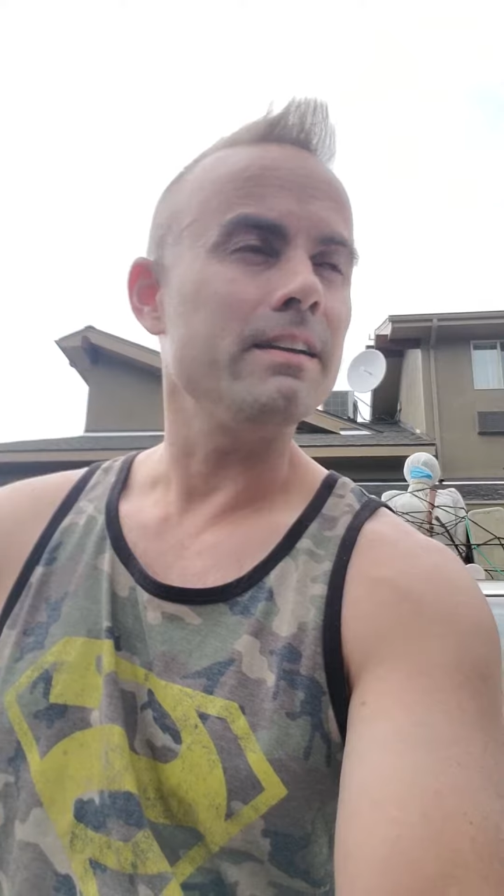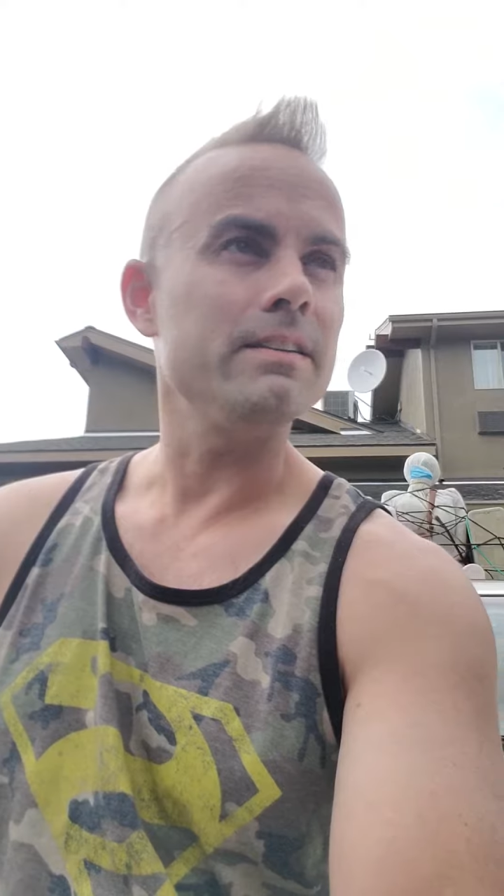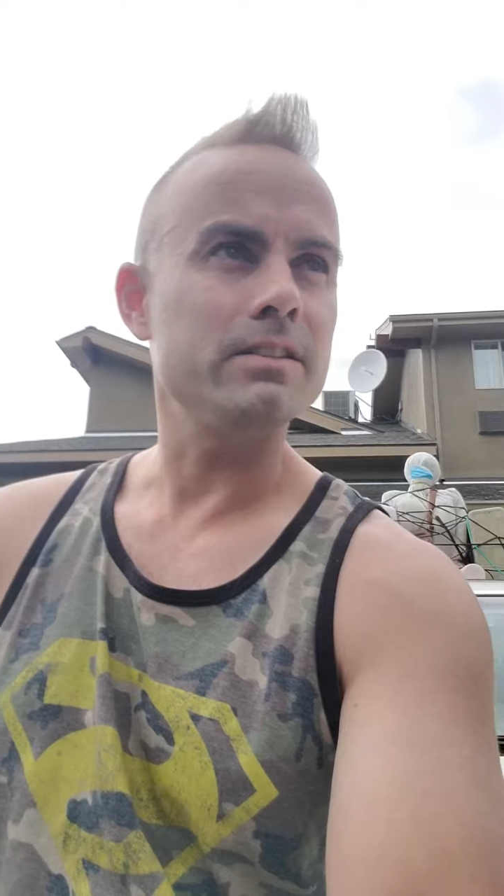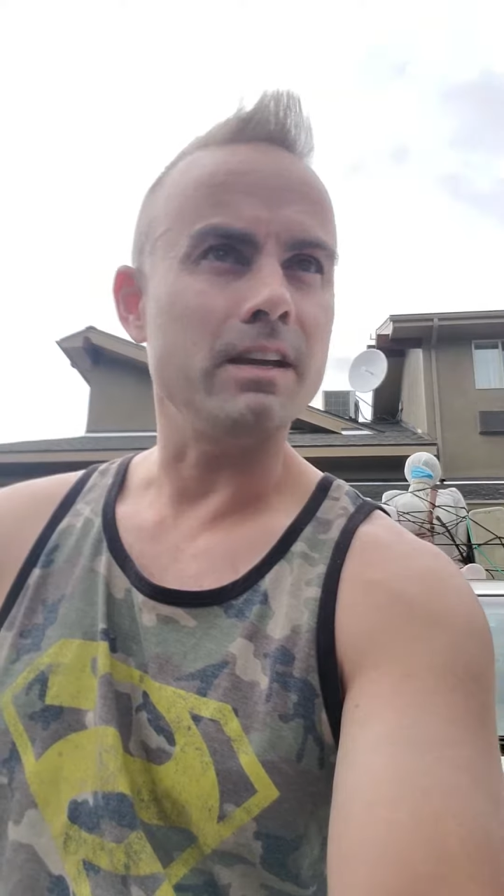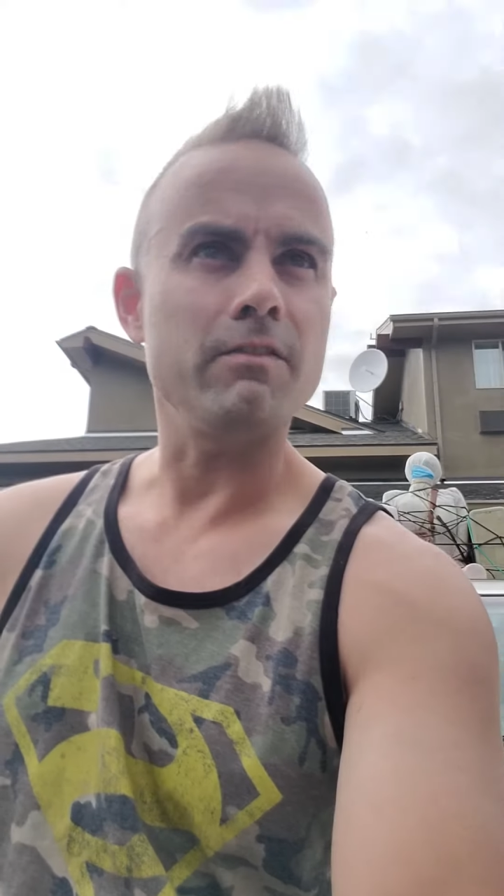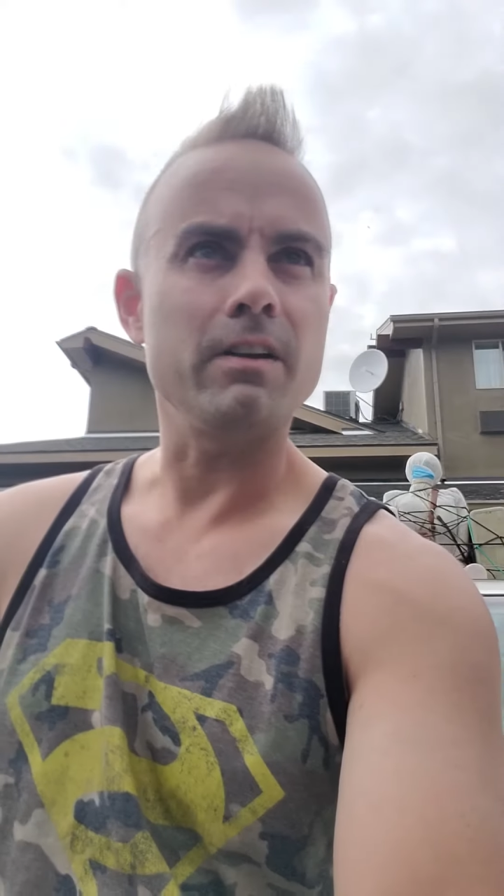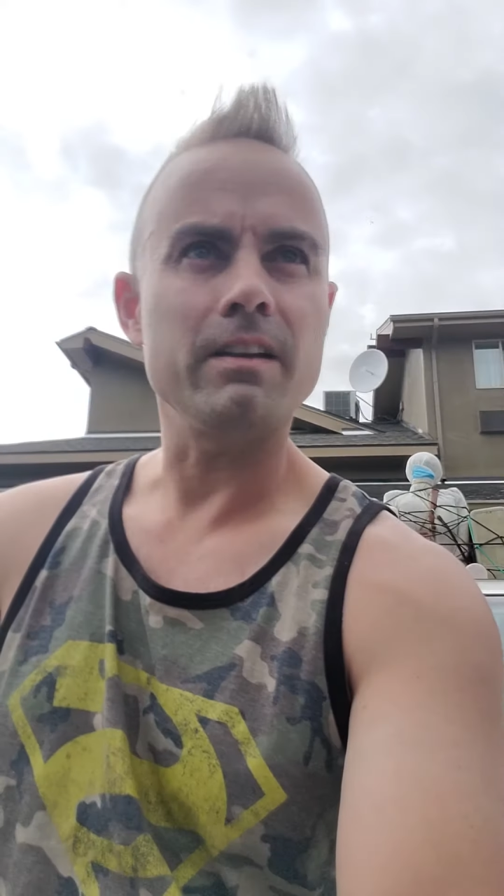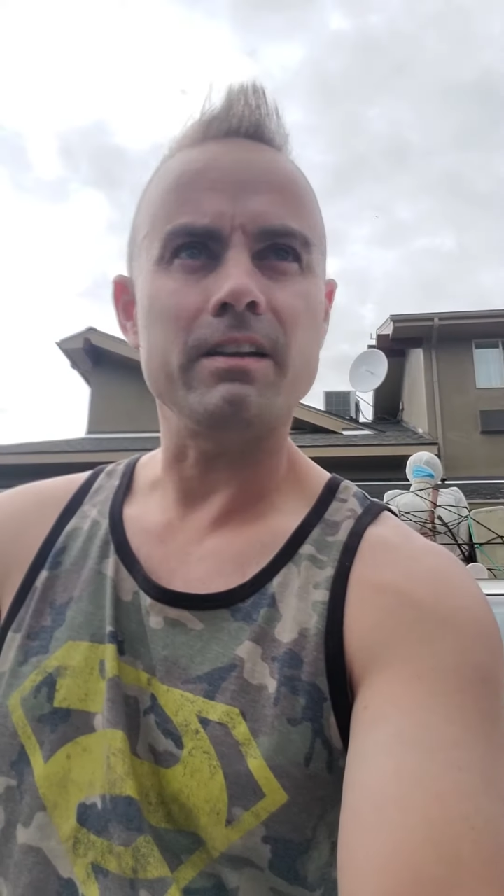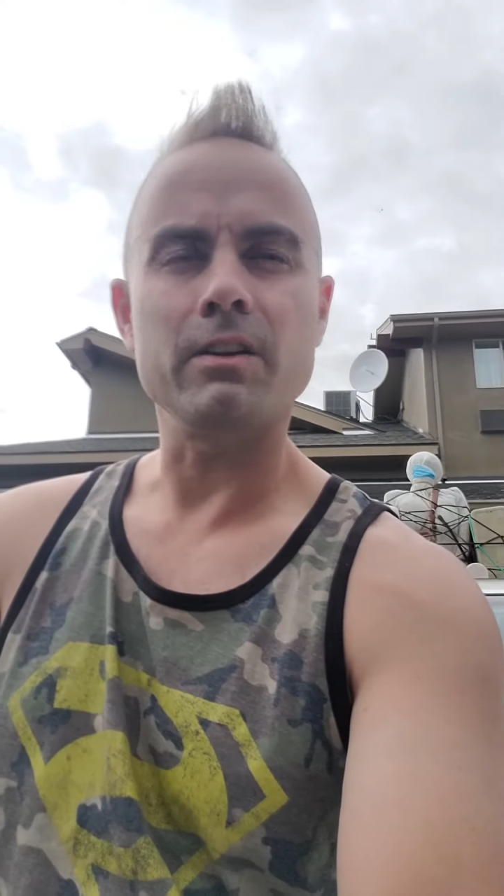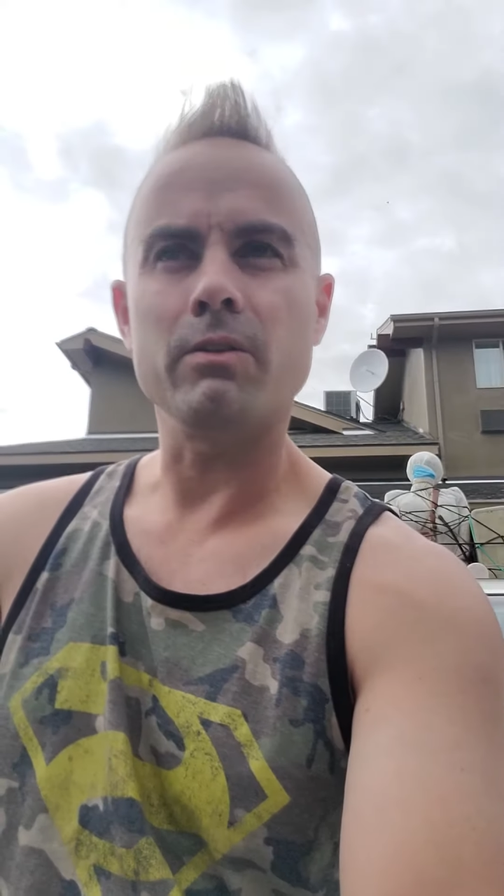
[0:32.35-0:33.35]

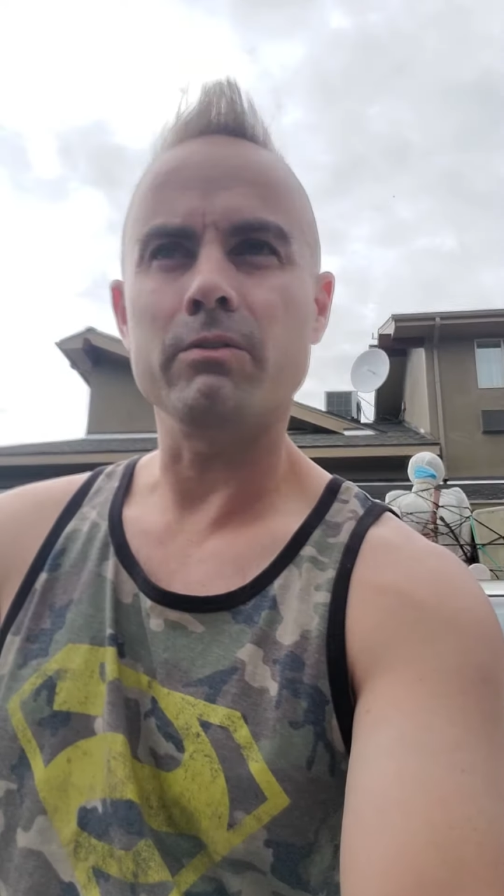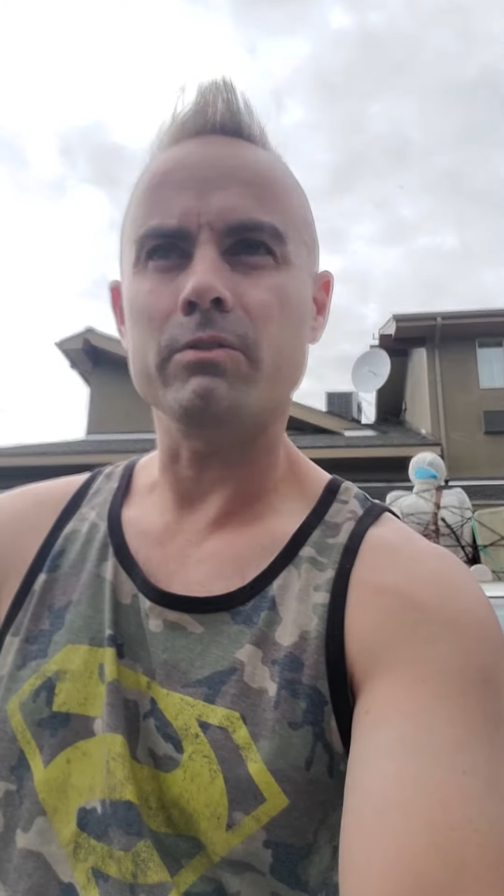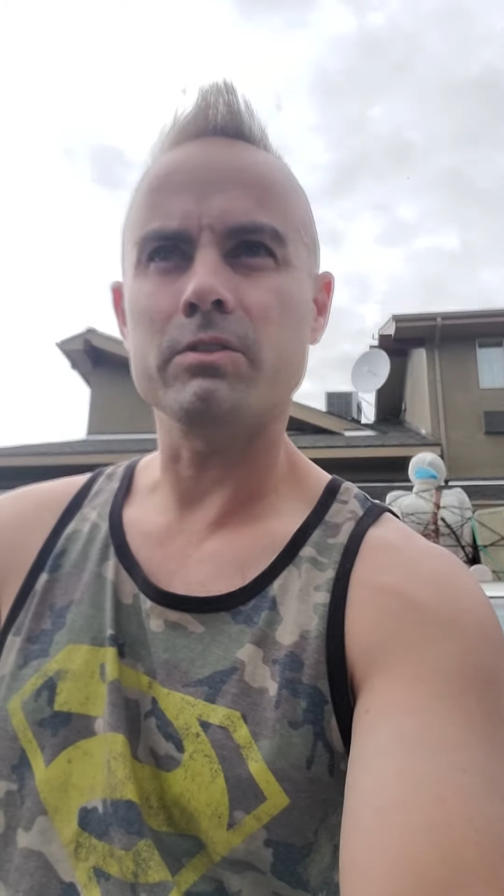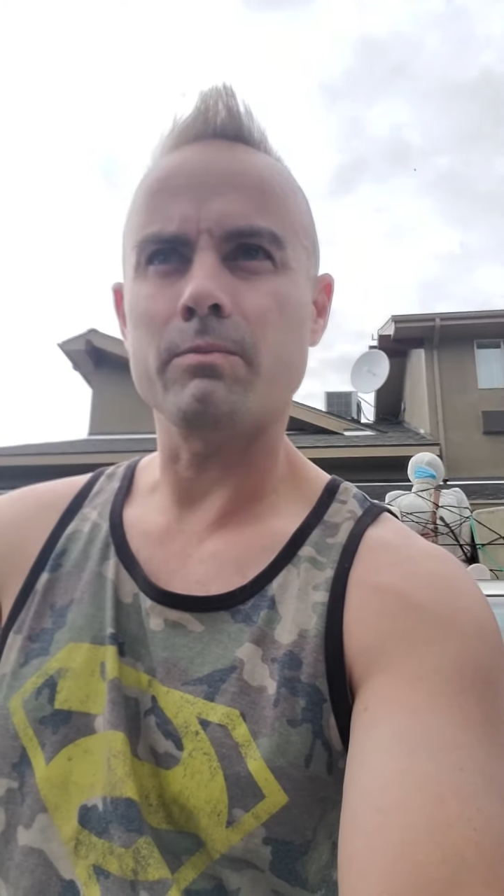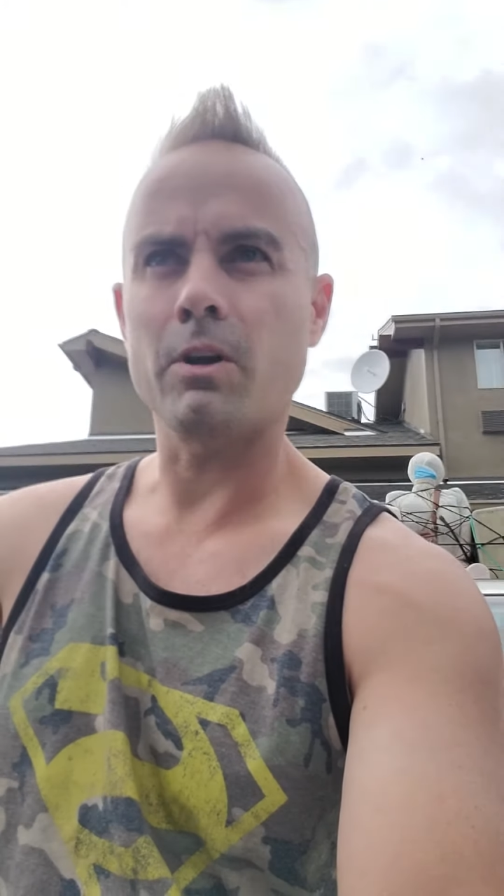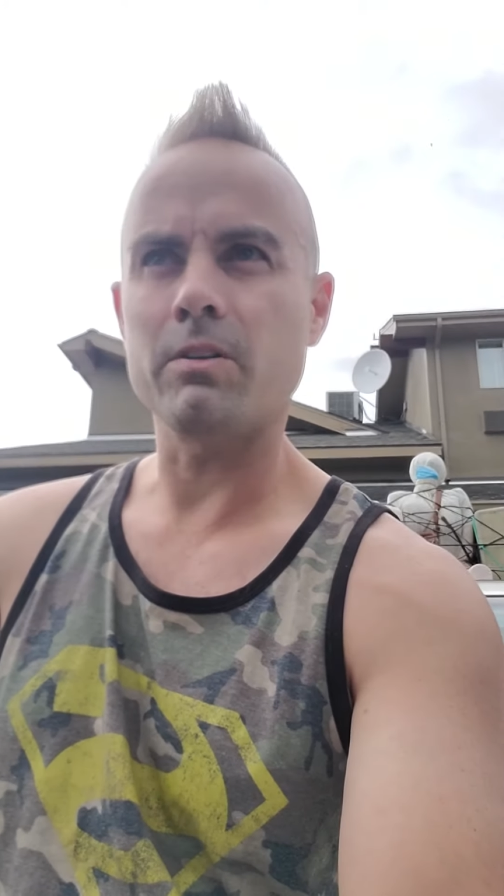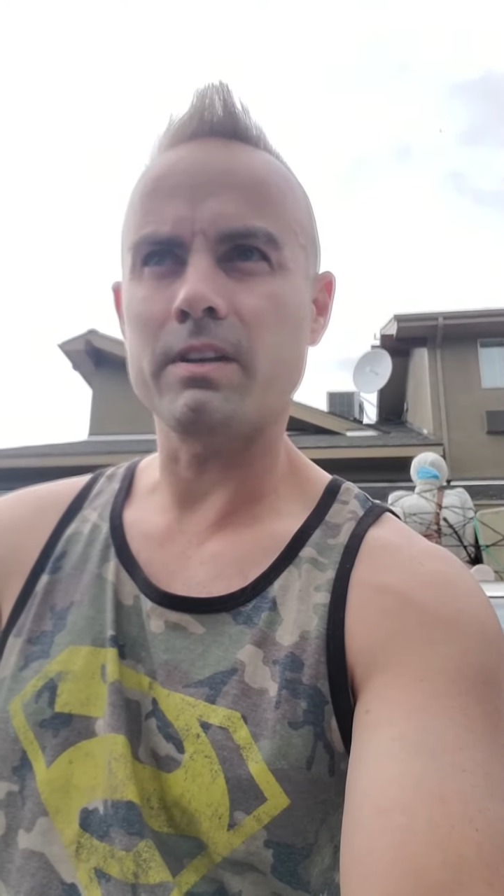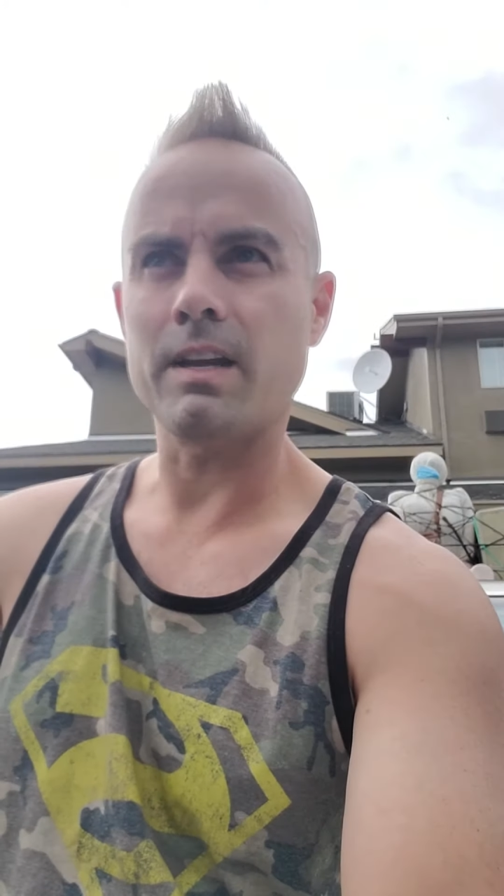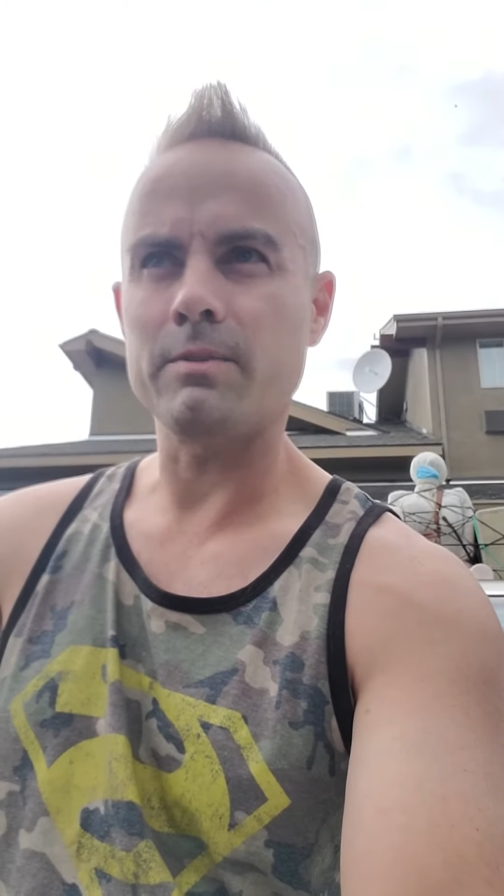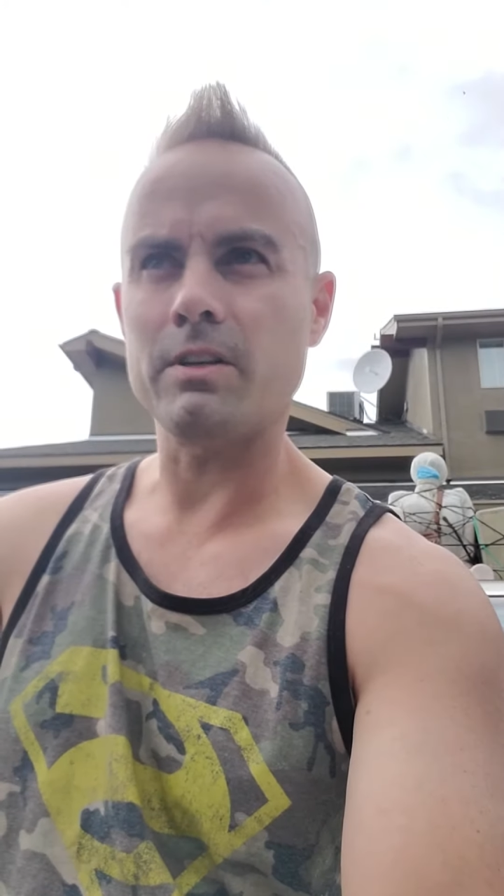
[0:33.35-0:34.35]
suffering and going through some hard times,